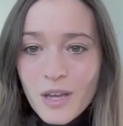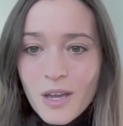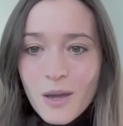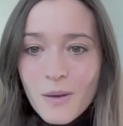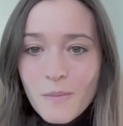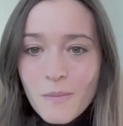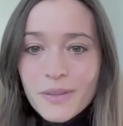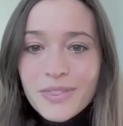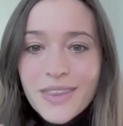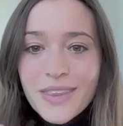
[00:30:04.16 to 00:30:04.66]

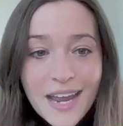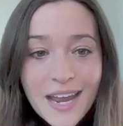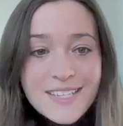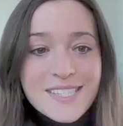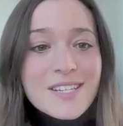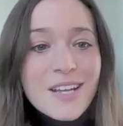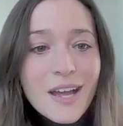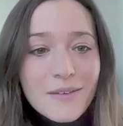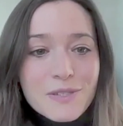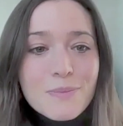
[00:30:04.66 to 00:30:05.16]
but they
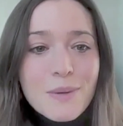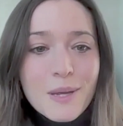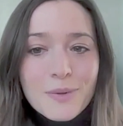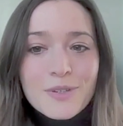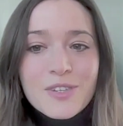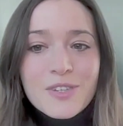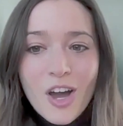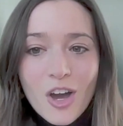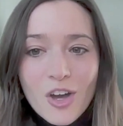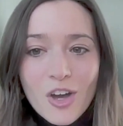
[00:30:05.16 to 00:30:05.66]
still have to be
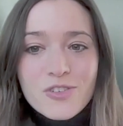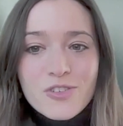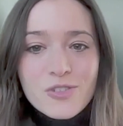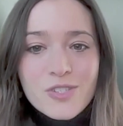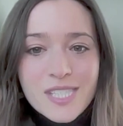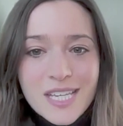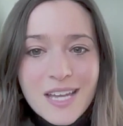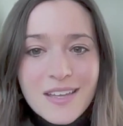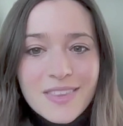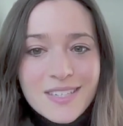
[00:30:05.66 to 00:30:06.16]
able to
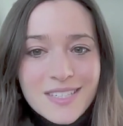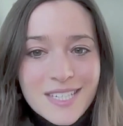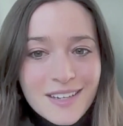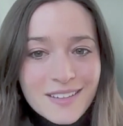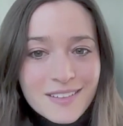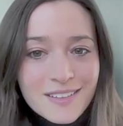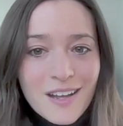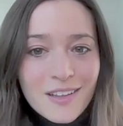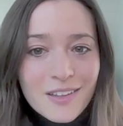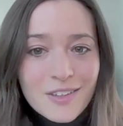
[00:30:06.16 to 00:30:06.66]
understand the
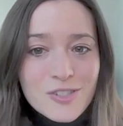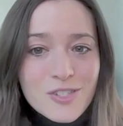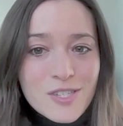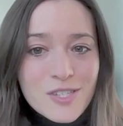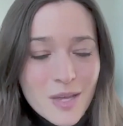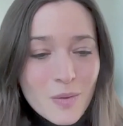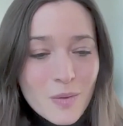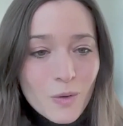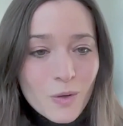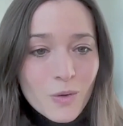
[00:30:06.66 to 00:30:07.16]
technologies
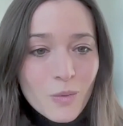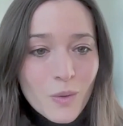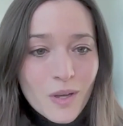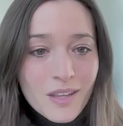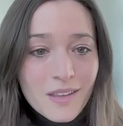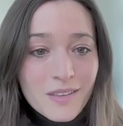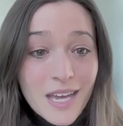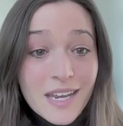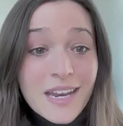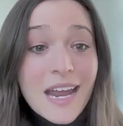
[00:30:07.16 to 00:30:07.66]
they work
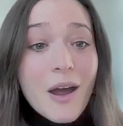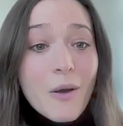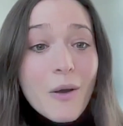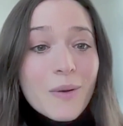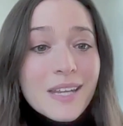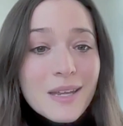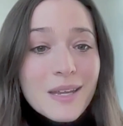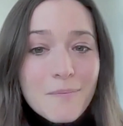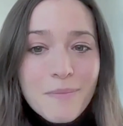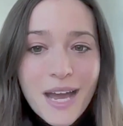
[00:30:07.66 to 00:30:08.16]
with and how
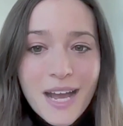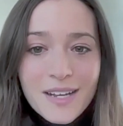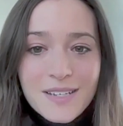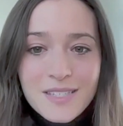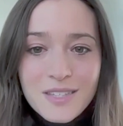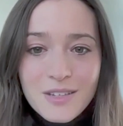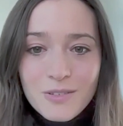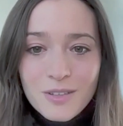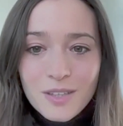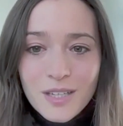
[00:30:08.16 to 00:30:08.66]
it impacts
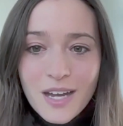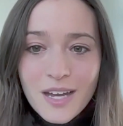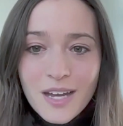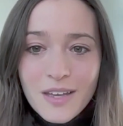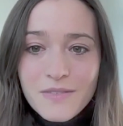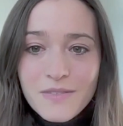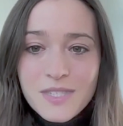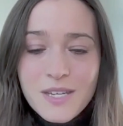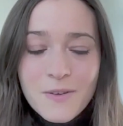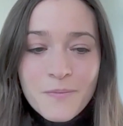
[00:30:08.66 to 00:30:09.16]
their
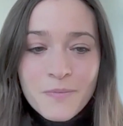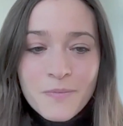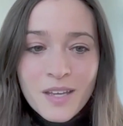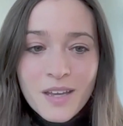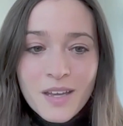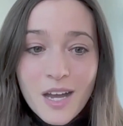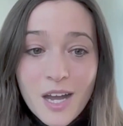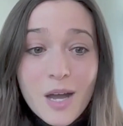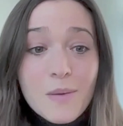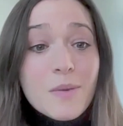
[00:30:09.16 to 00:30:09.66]
lives.
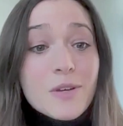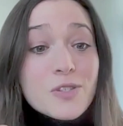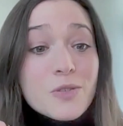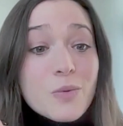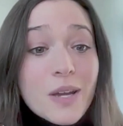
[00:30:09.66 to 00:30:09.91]
And so I